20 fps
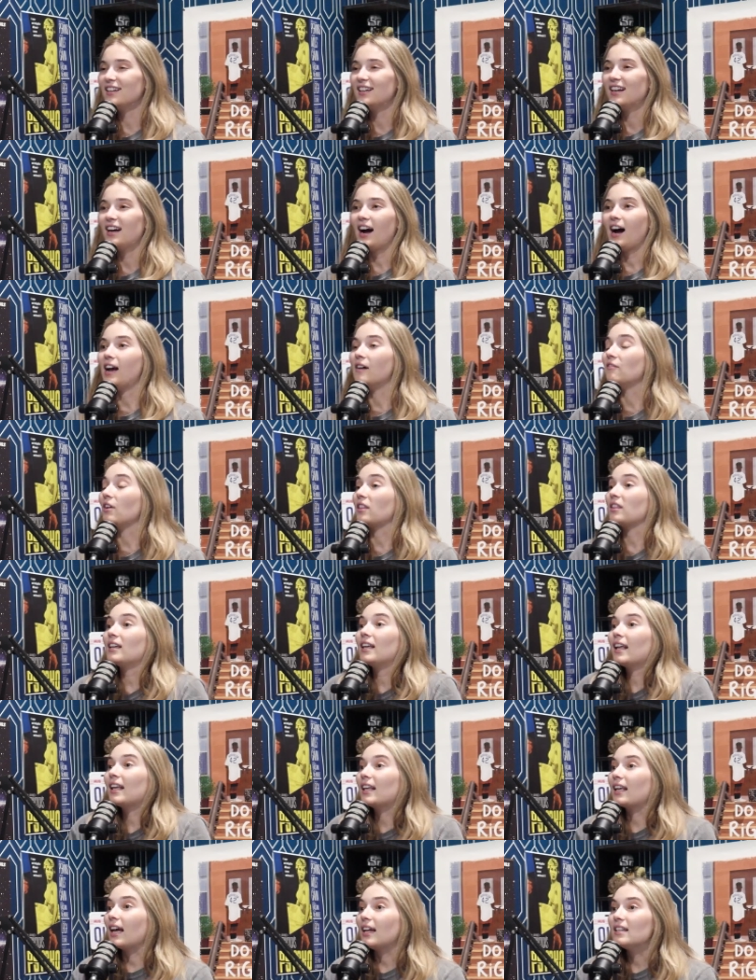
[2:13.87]
I have nothing
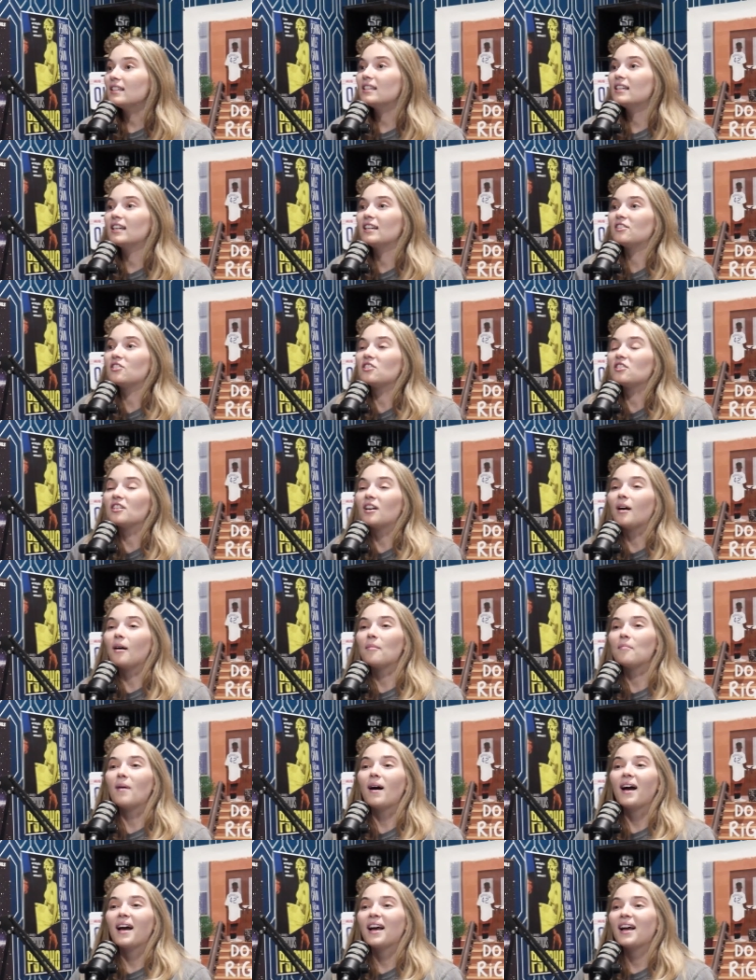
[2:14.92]
against it. It's just not
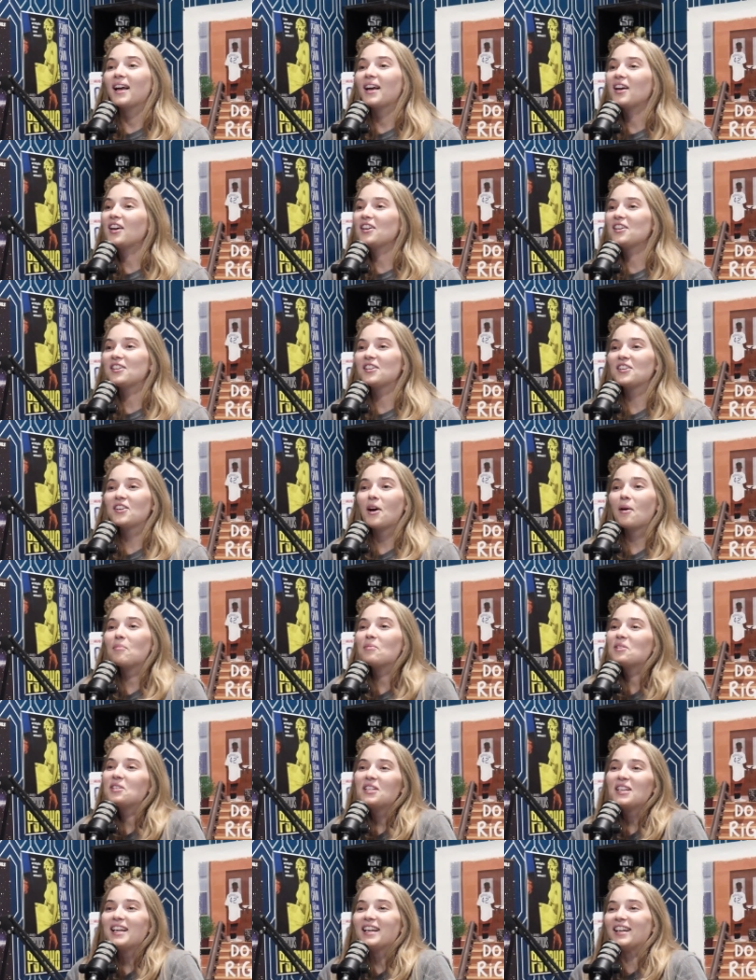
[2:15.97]
my cup of
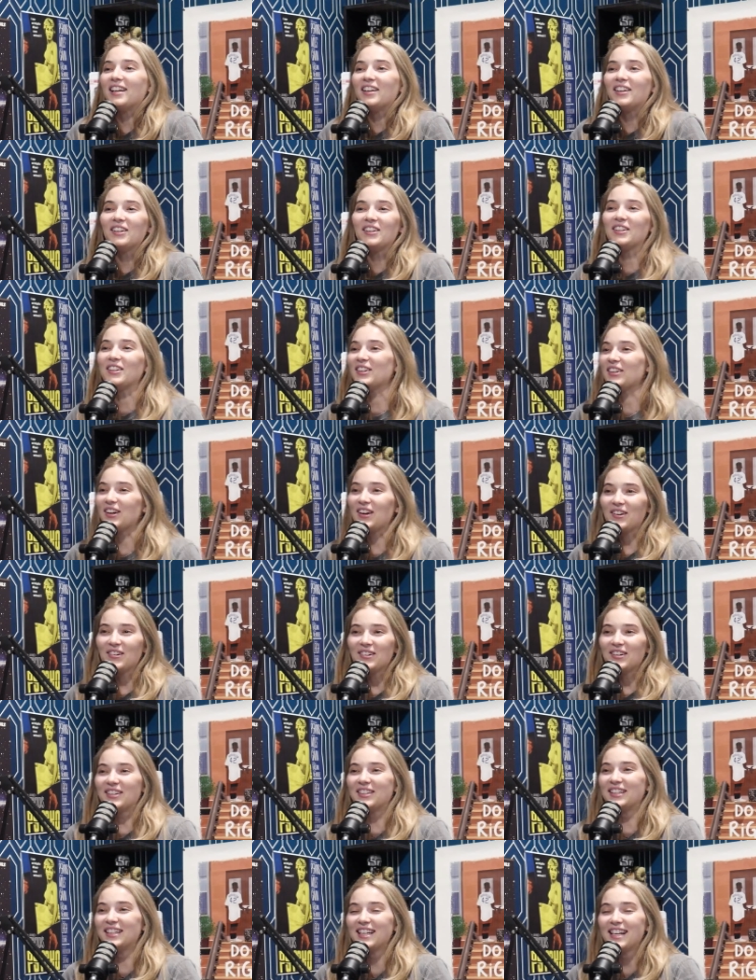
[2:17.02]
tea, you know?
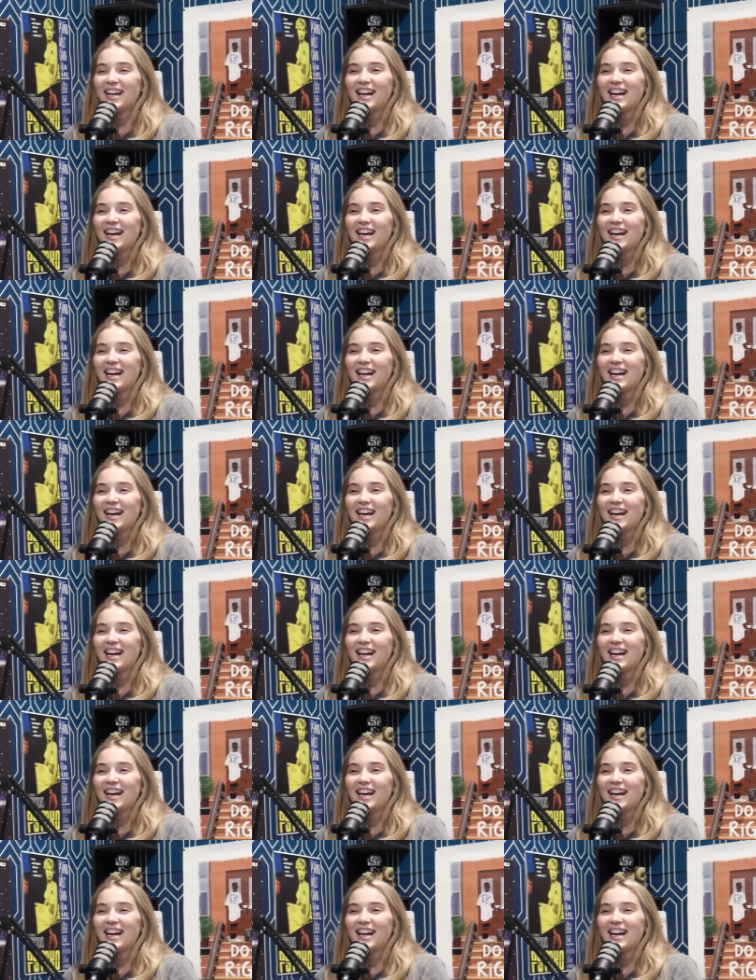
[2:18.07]
That's